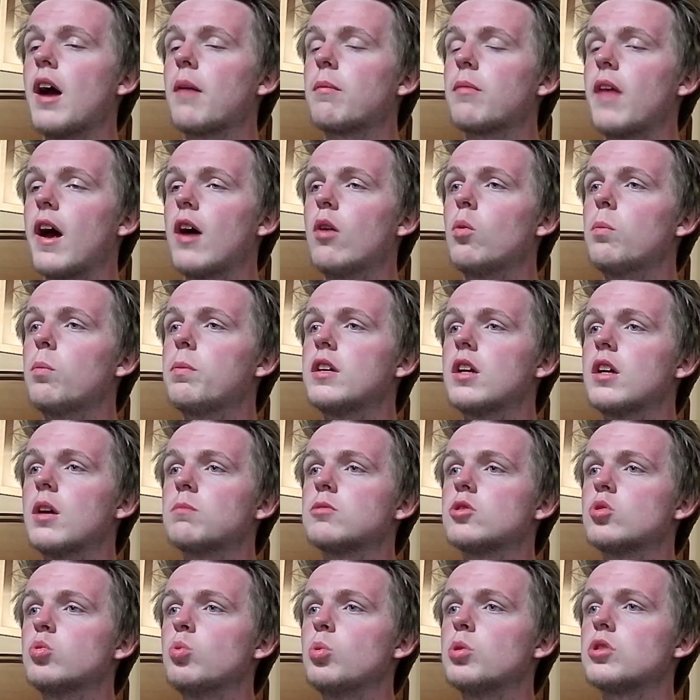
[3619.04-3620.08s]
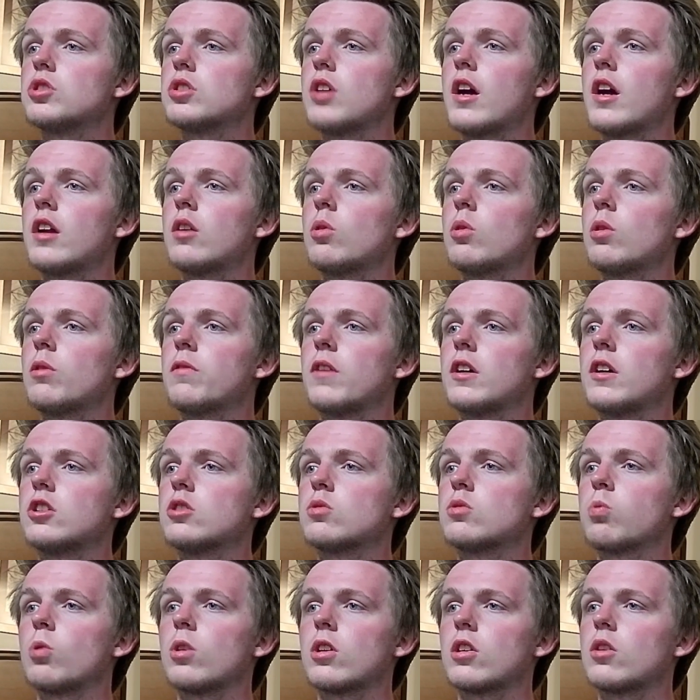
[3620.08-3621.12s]
will become suicidal if I just
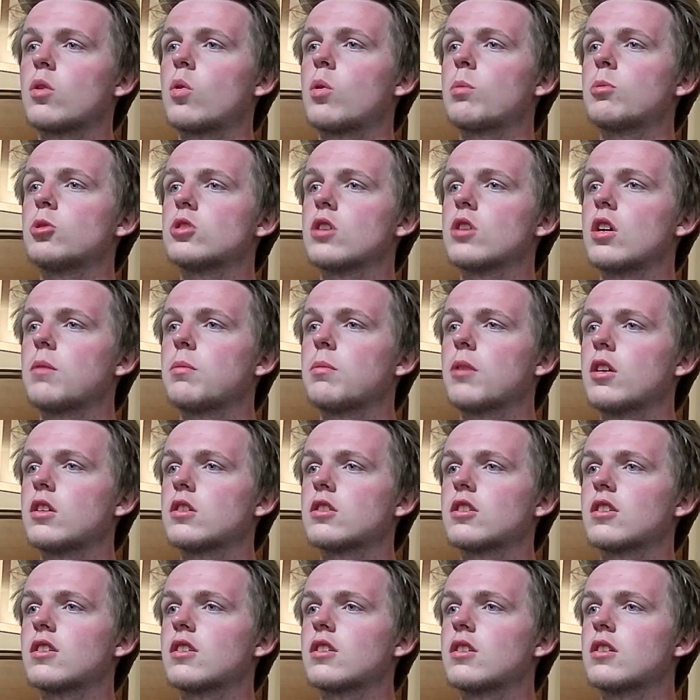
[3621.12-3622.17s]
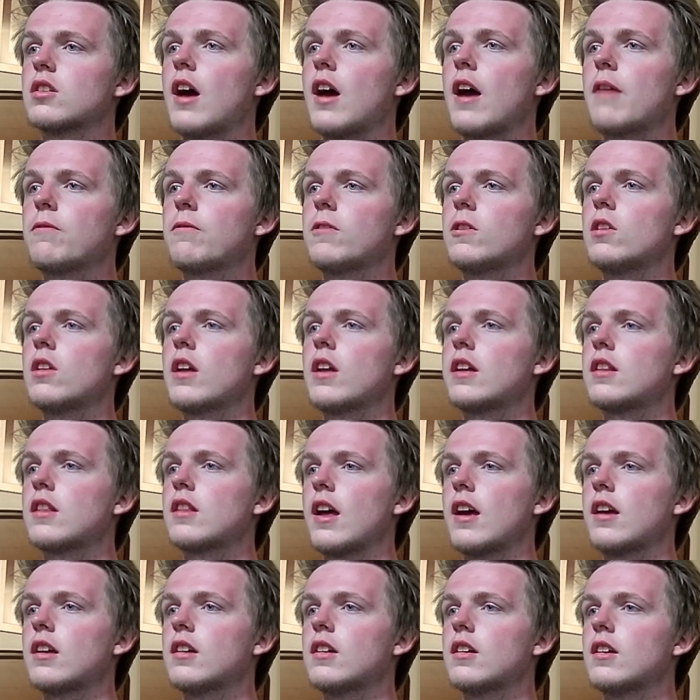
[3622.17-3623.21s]
work a normal job. Honestly, I feel like
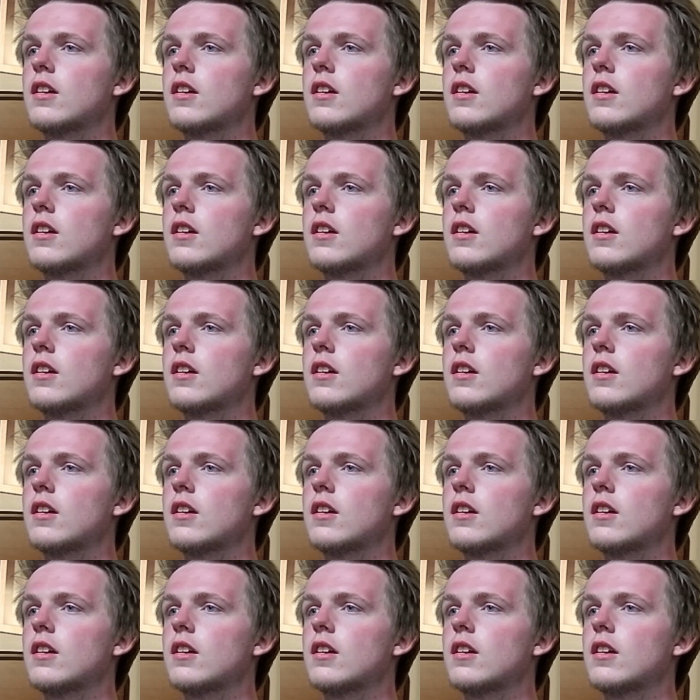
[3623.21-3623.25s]
that.